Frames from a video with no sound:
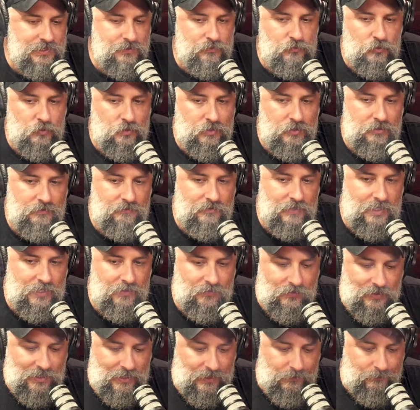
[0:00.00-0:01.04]
is more of
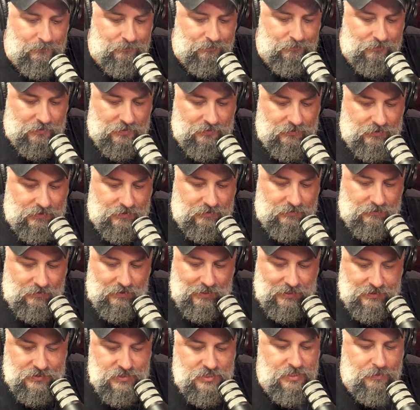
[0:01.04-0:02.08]
that like the
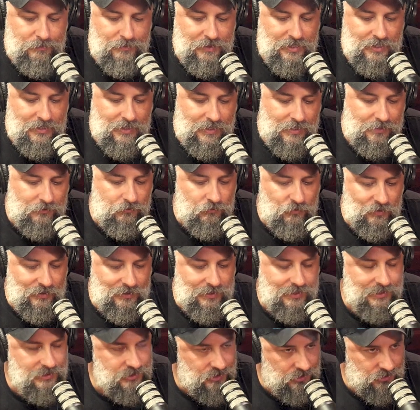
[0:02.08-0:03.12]
symbiotic
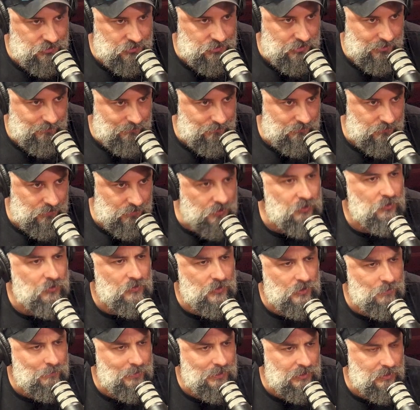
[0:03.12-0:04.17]
relationship. You know
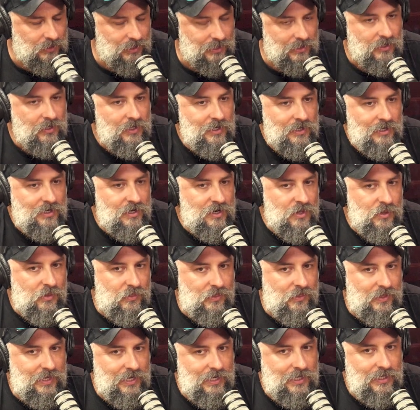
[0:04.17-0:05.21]
what I mean? Like
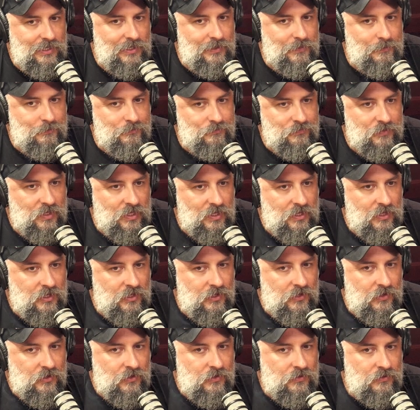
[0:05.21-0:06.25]
the
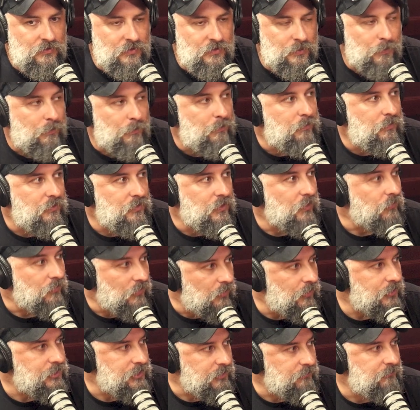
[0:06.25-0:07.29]

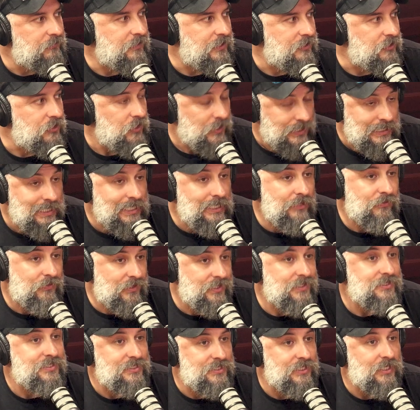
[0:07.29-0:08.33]
larger fish need
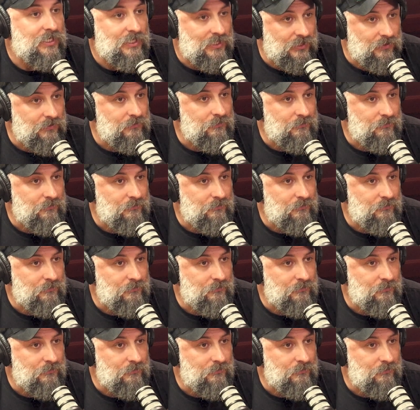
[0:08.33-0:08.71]
this done,